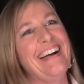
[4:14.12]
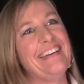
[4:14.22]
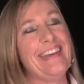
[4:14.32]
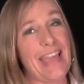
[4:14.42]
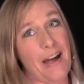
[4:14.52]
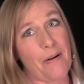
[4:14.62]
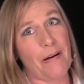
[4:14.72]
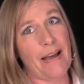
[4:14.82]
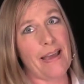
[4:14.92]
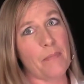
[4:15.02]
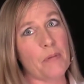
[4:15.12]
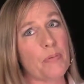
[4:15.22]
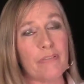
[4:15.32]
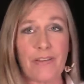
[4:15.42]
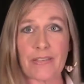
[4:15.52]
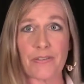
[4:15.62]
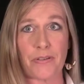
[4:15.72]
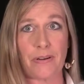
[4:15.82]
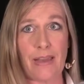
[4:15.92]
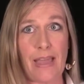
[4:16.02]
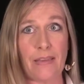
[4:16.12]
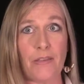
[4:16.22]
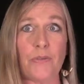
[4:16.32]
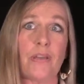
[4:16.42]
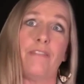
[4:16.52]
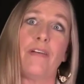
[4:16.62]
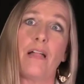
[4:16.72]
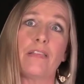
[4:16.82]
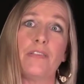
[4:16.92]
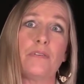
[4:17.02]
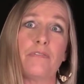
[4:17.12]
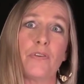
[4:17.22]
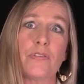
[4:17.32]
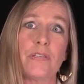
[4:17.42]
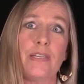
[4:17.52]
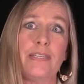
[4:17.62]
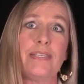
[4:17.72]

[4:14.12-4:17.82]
I am a professor at Utah Valley University,